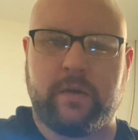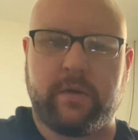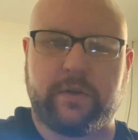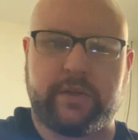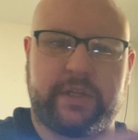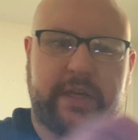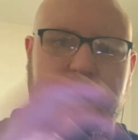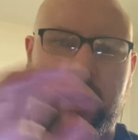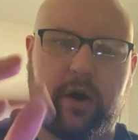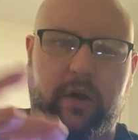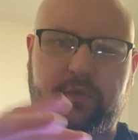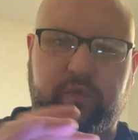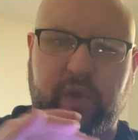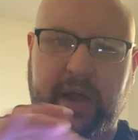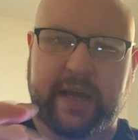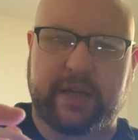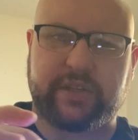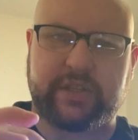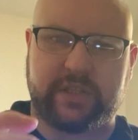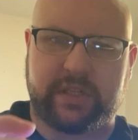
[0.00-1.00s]
See how it
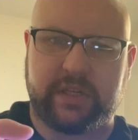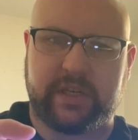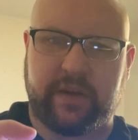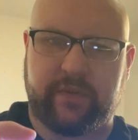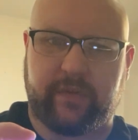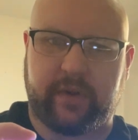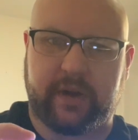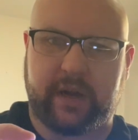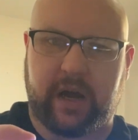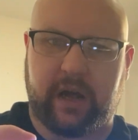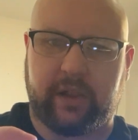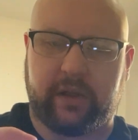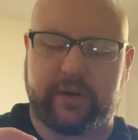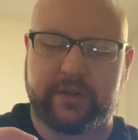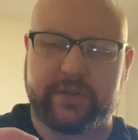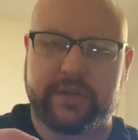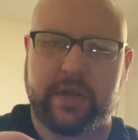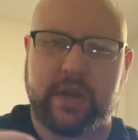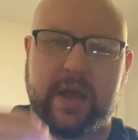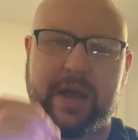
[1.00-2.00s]
flashes to different
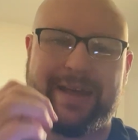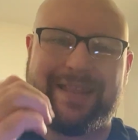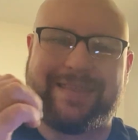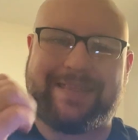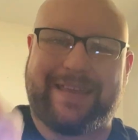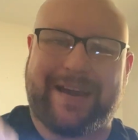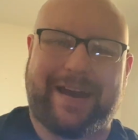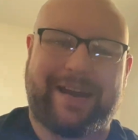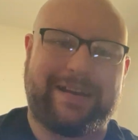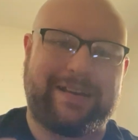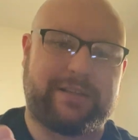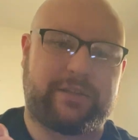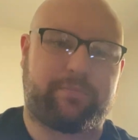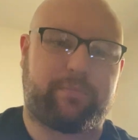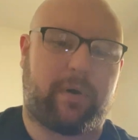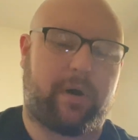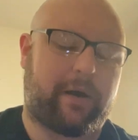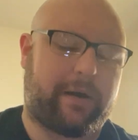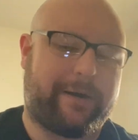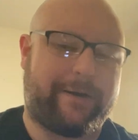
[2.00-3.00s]
colors? That is
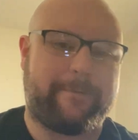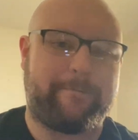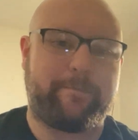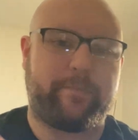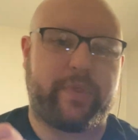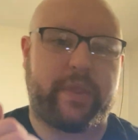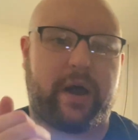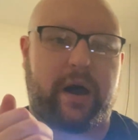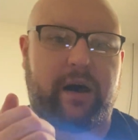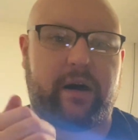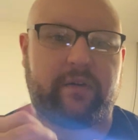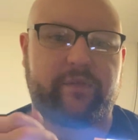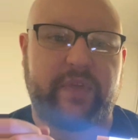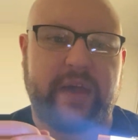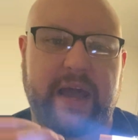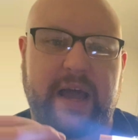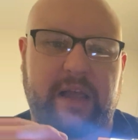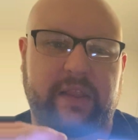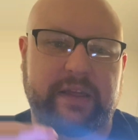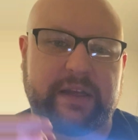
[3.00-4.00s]
part of the
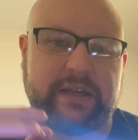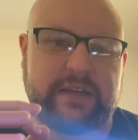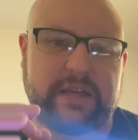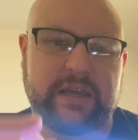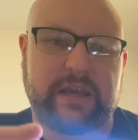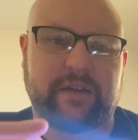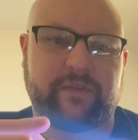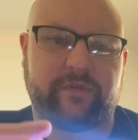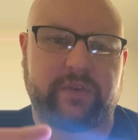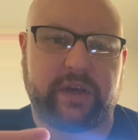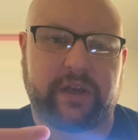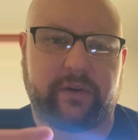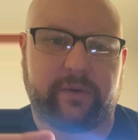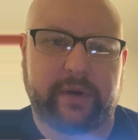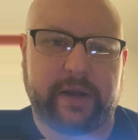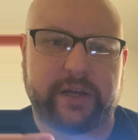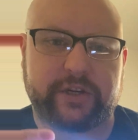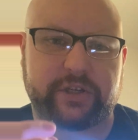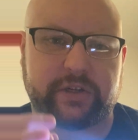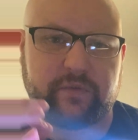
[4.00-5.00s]
LED
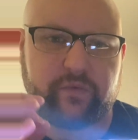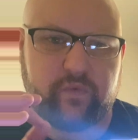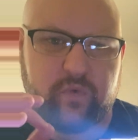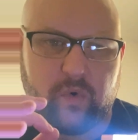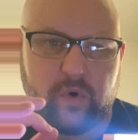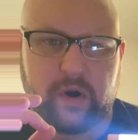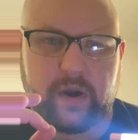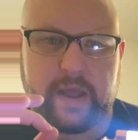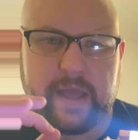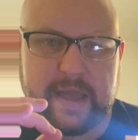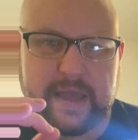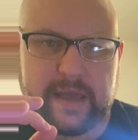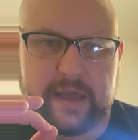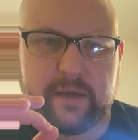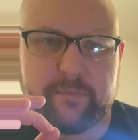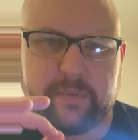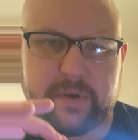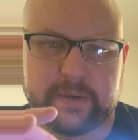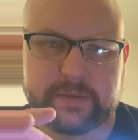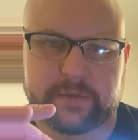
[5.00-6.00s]
configuration for a
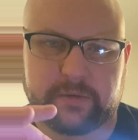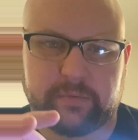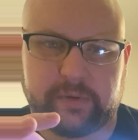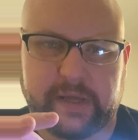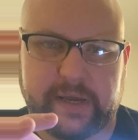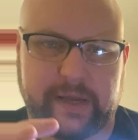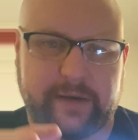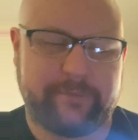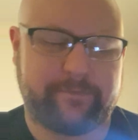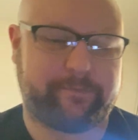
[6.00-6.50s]
pixel blade.